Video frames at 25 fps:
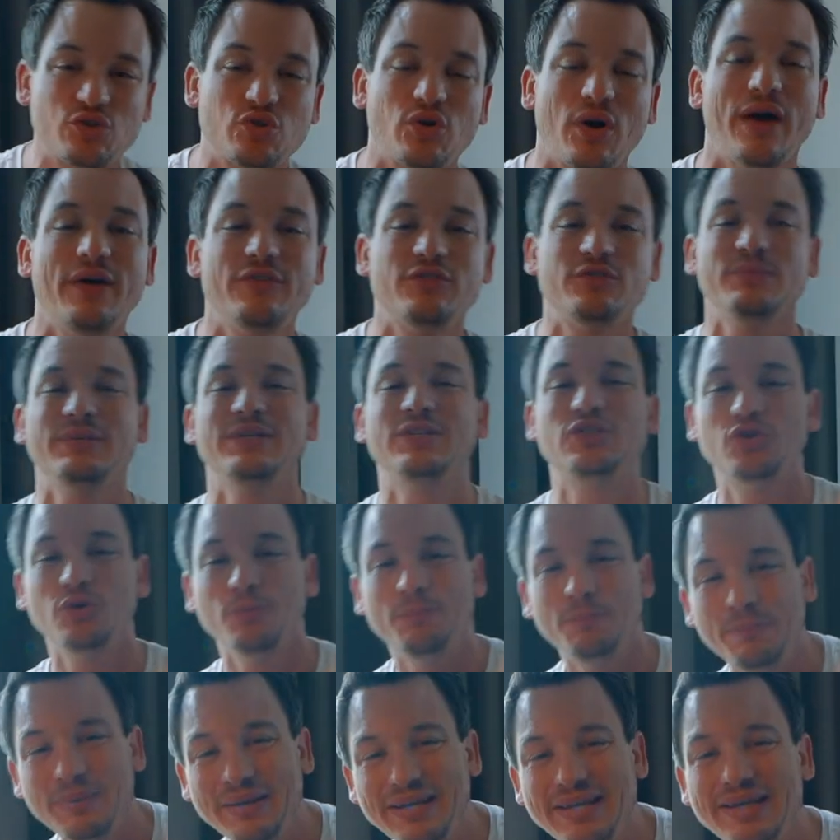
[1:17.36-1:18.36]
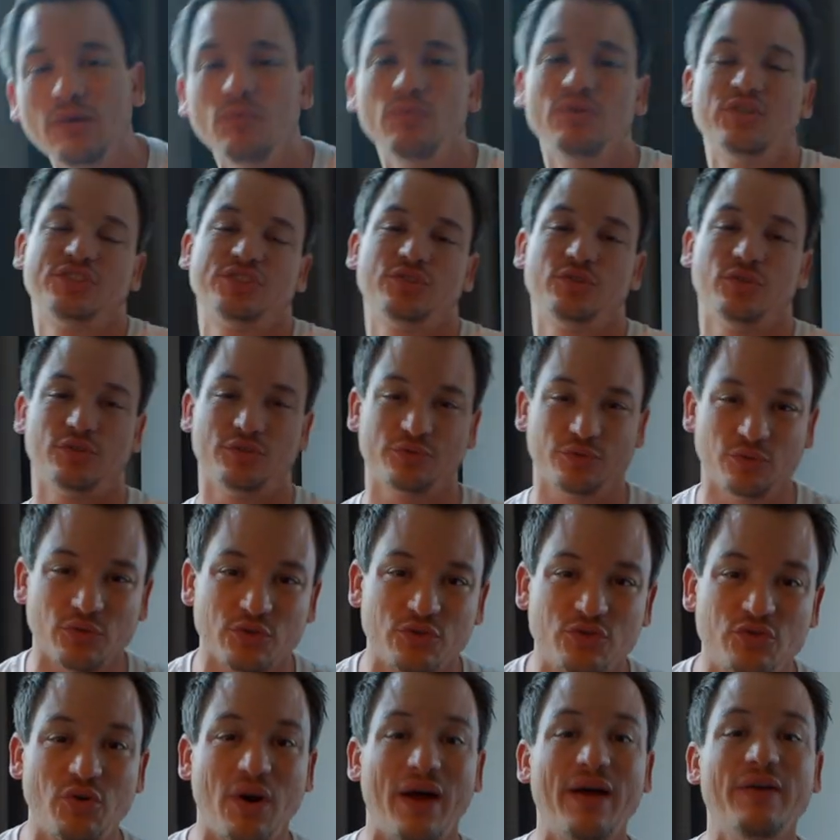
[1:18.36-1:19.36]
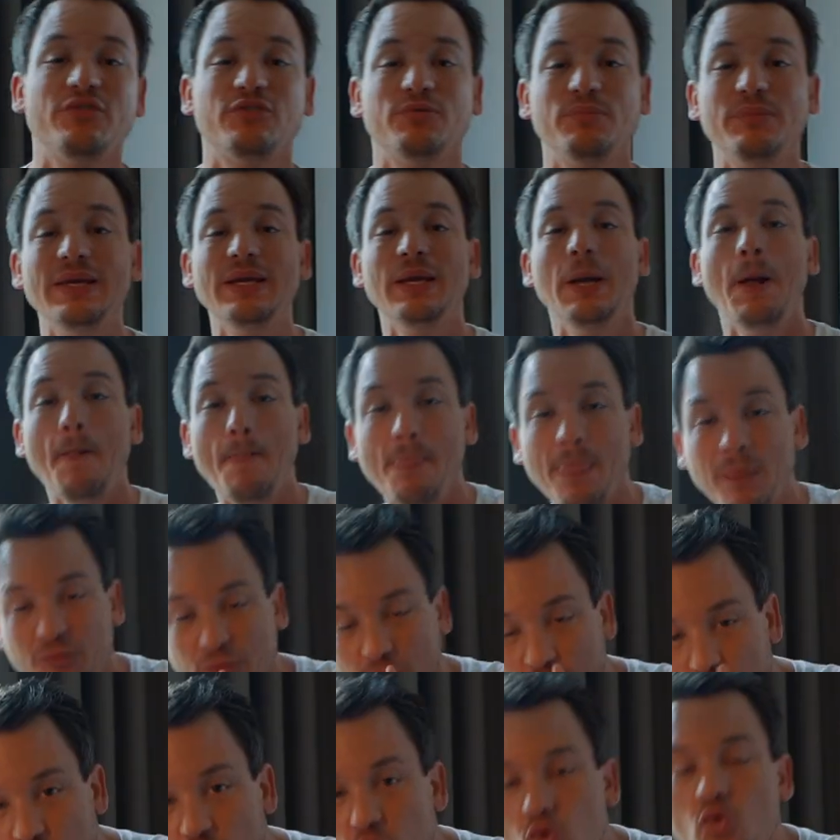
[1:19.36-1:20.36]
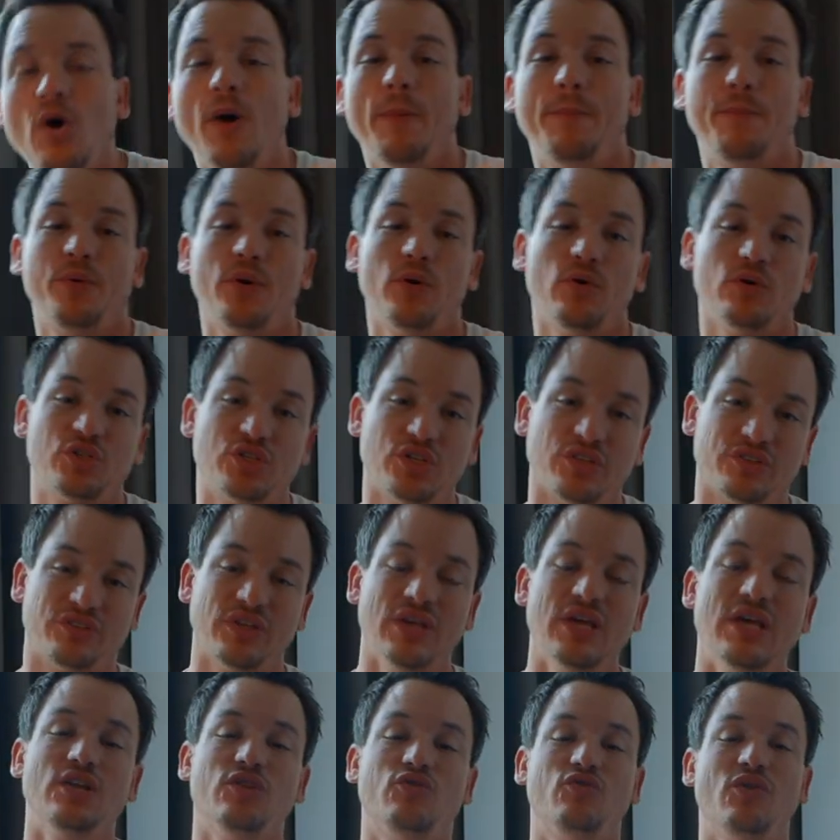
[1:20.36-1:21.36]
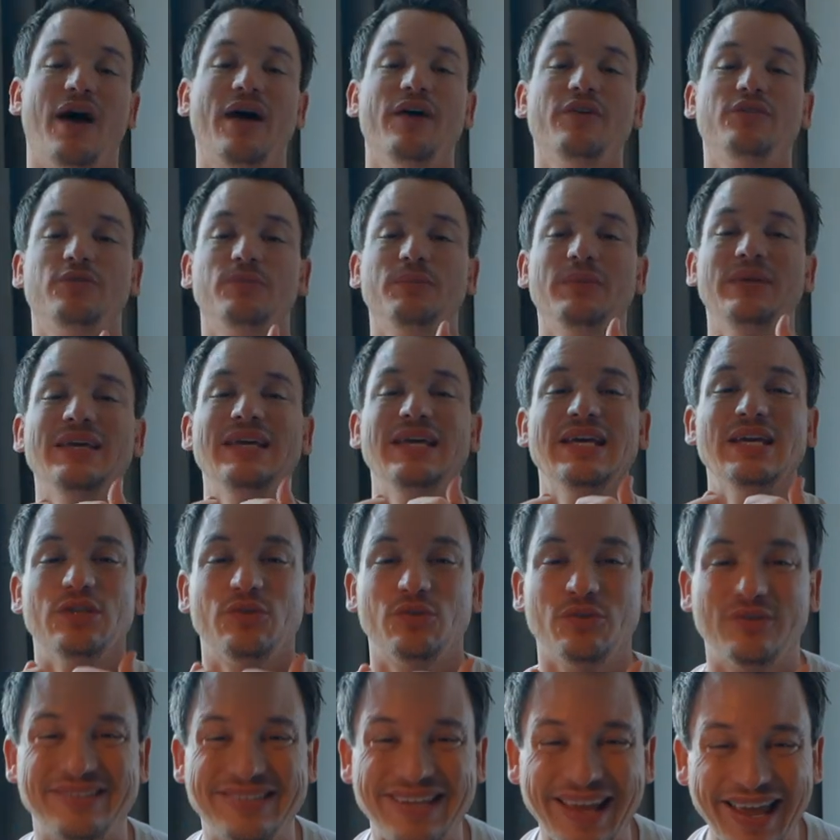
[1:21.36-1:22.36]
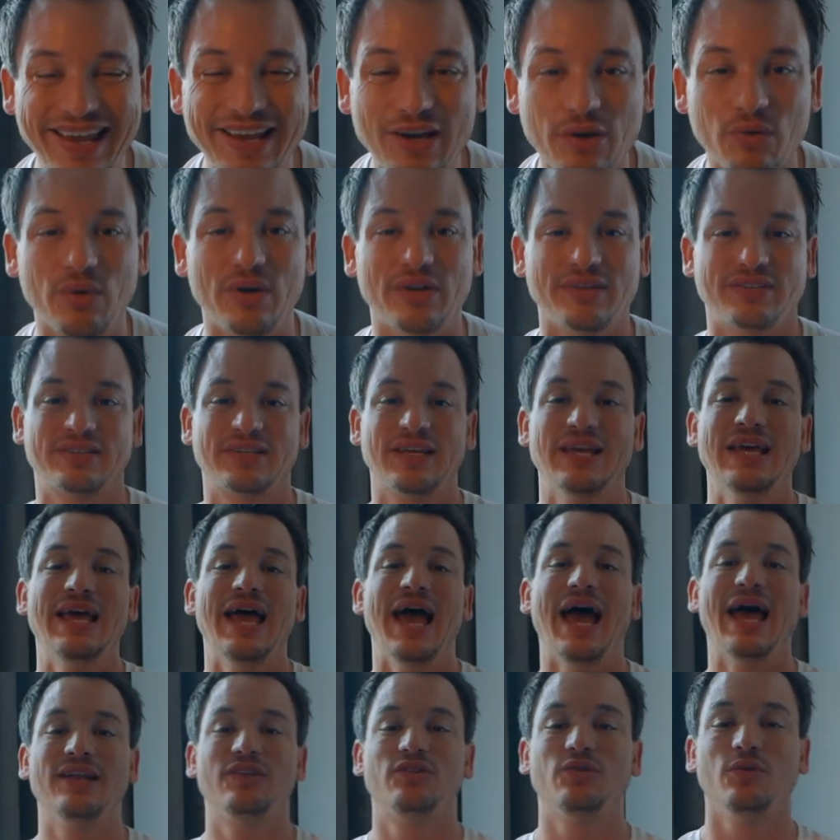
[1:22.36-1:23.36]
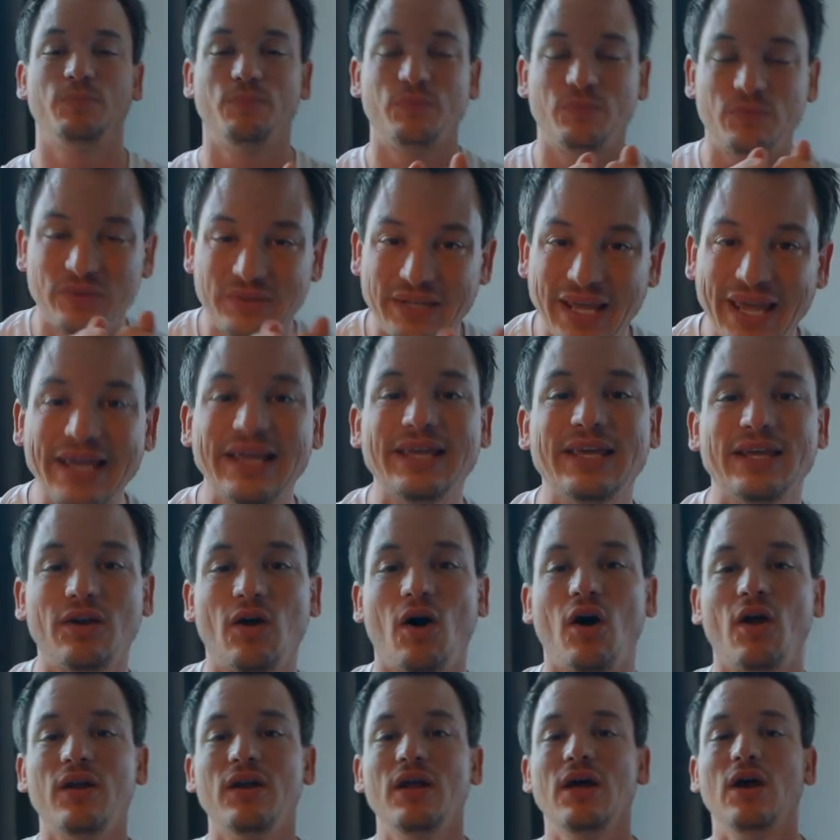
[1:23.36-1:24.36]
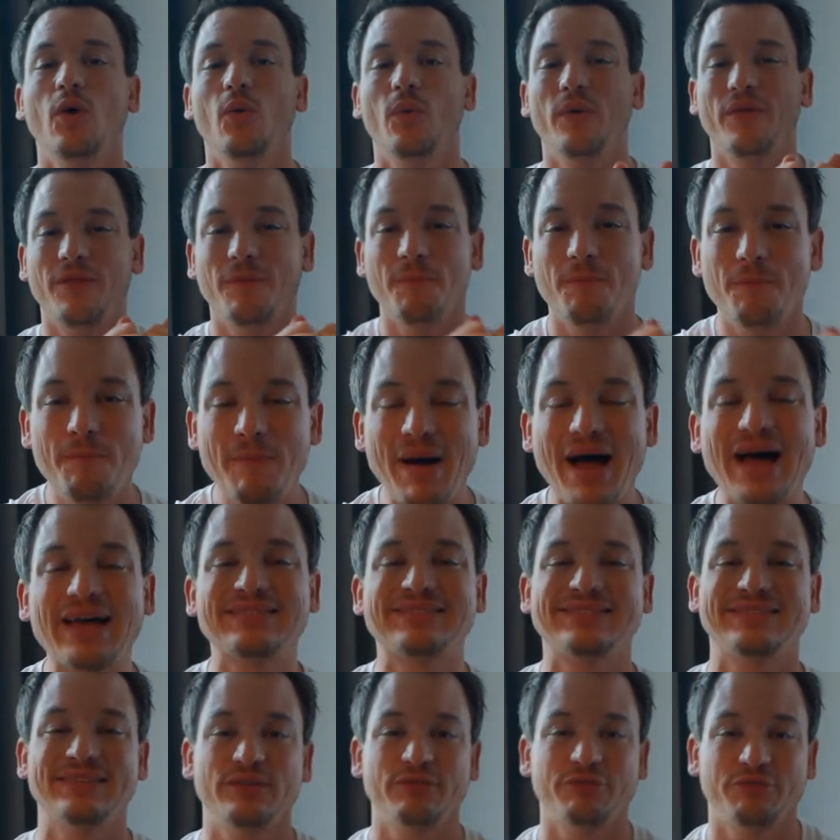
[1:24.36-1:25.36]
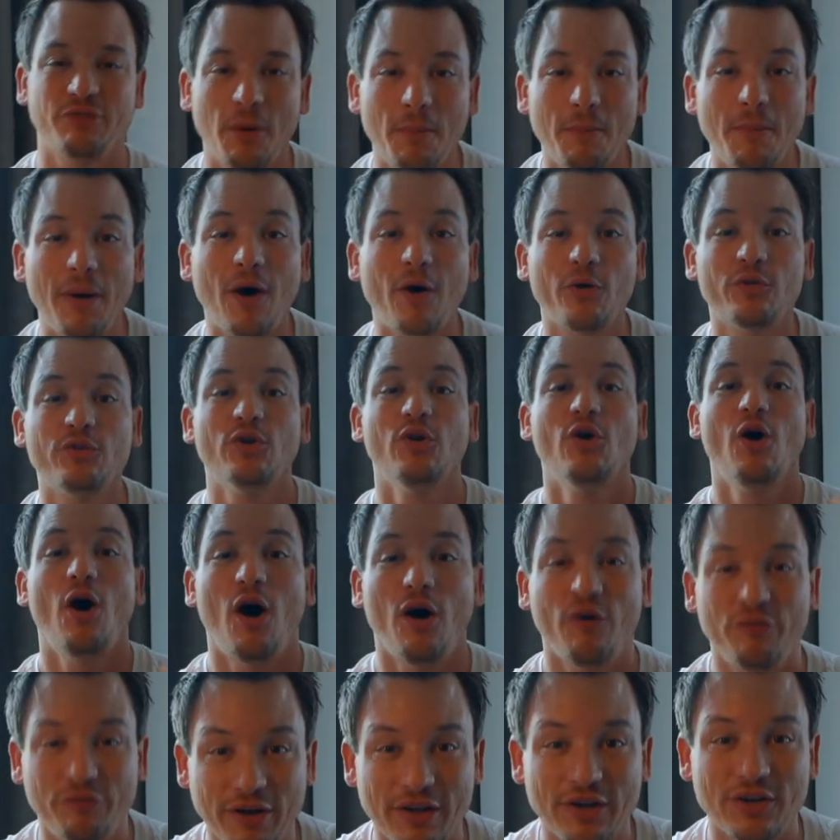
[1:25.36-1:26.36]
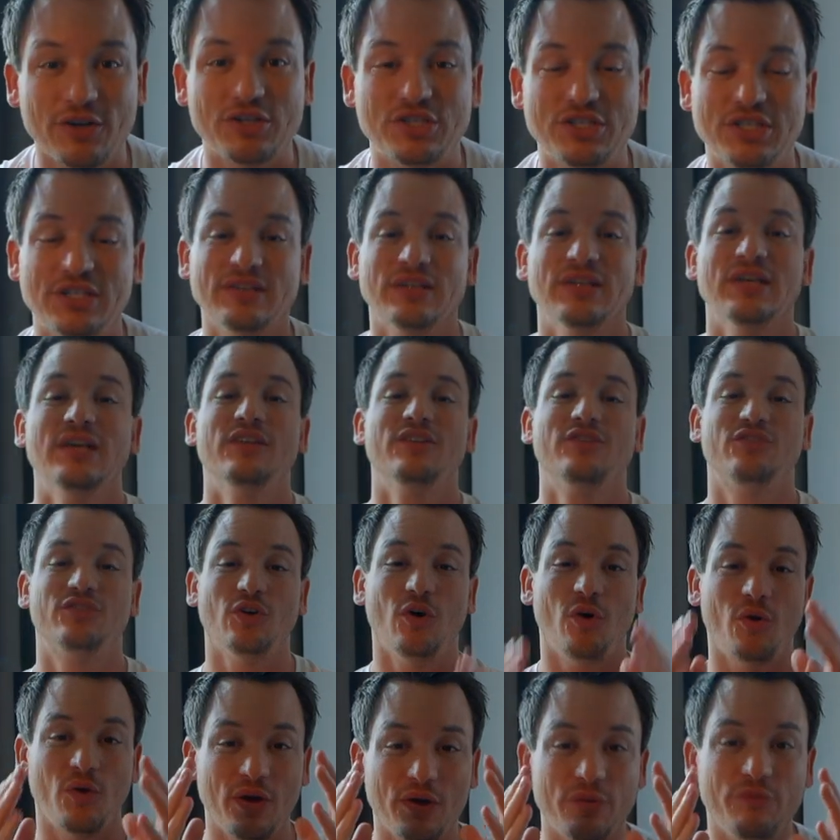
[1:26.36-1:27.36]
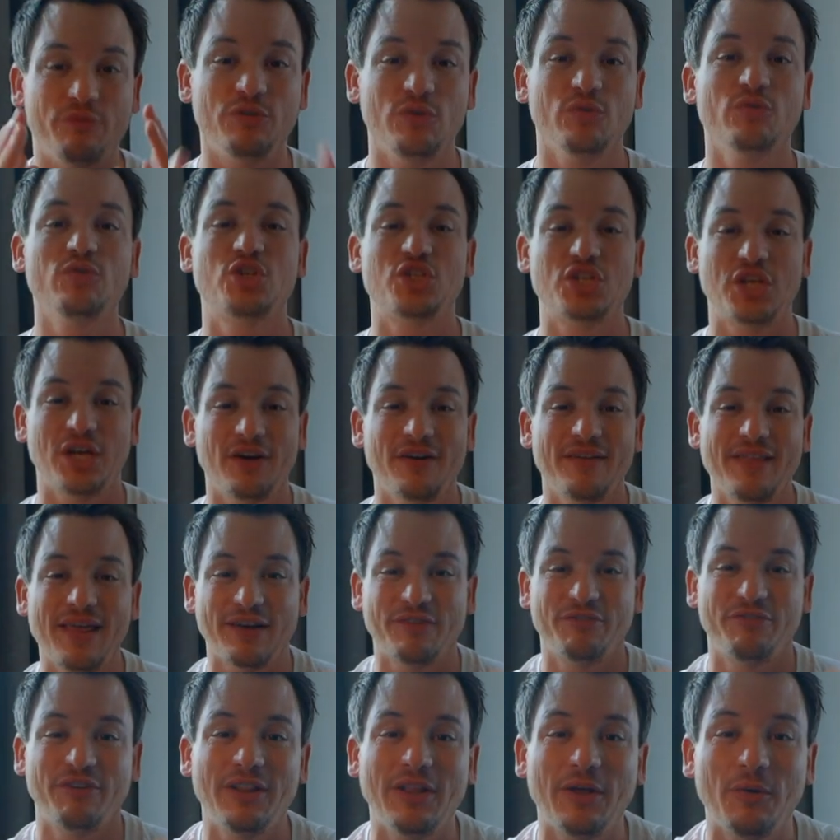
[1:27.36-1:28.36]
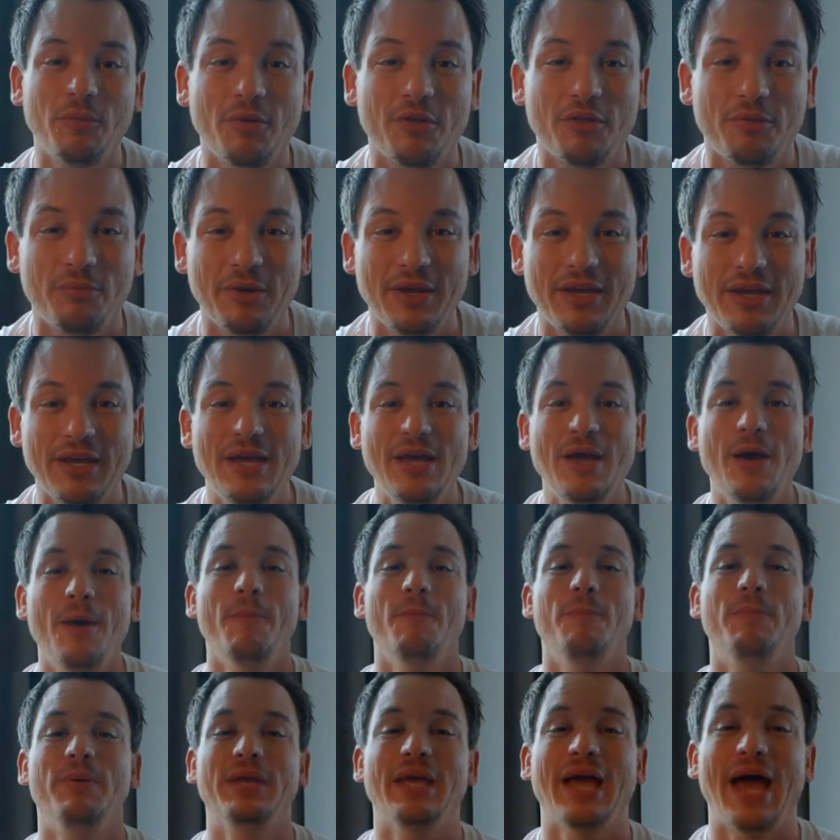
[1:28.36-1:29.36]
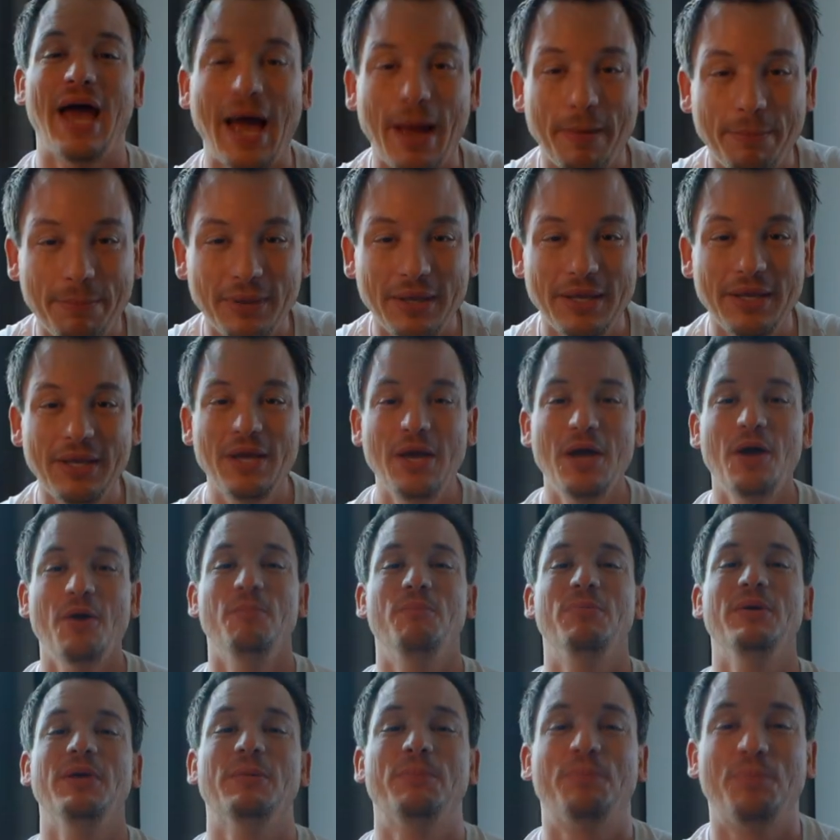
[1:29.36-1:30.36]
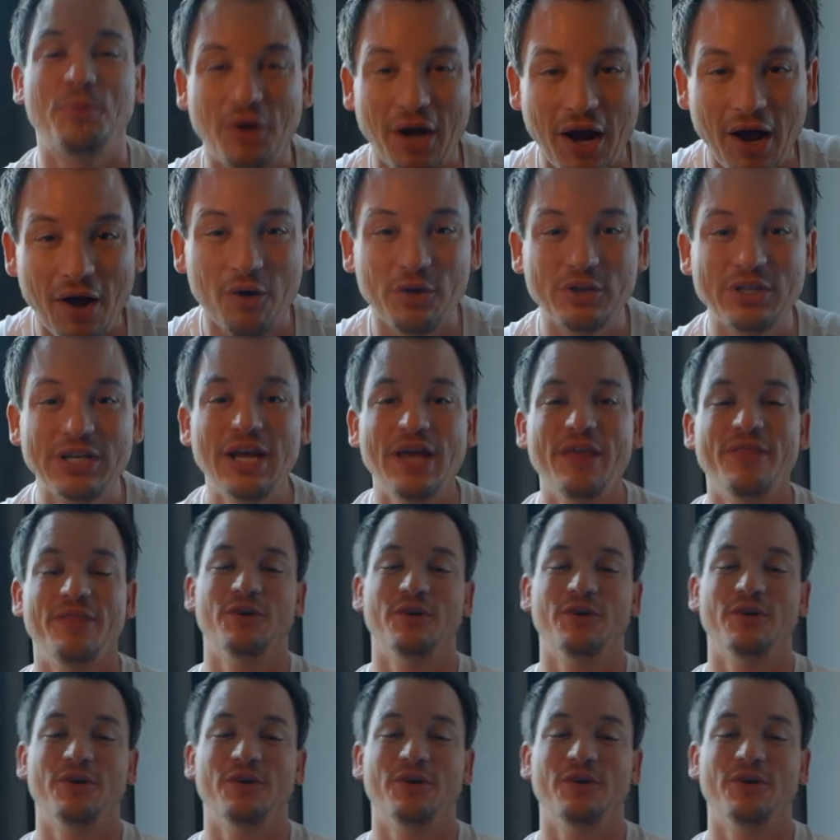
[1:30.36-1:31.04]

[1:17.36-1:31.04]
drives me to be resourceful, drives me for new approaches, drives me to take risk and to take it on with a massive amount of energy. So if you share that feeling with me, be happy, be proud.